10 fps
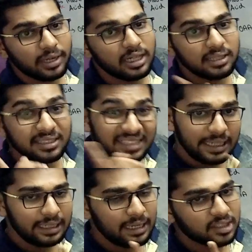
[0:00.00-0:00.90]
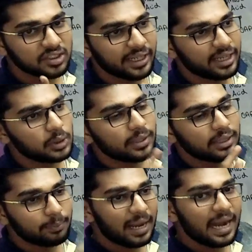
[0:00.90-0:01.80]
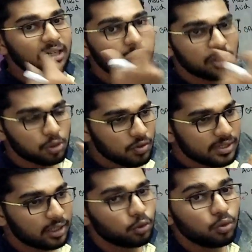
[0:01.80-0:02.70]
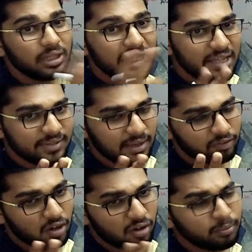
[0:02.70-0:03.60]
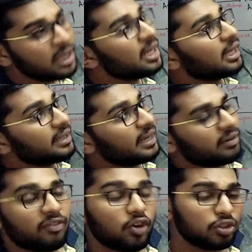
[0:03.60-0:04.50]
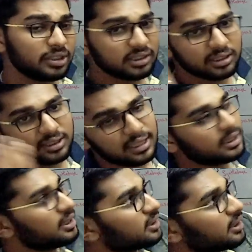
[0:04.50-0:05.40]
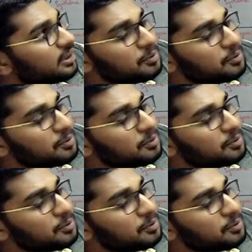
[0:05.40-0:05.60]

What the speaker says: only in the seedling stage. When the plant matures and two leaves are found, the photosynthesis occurs and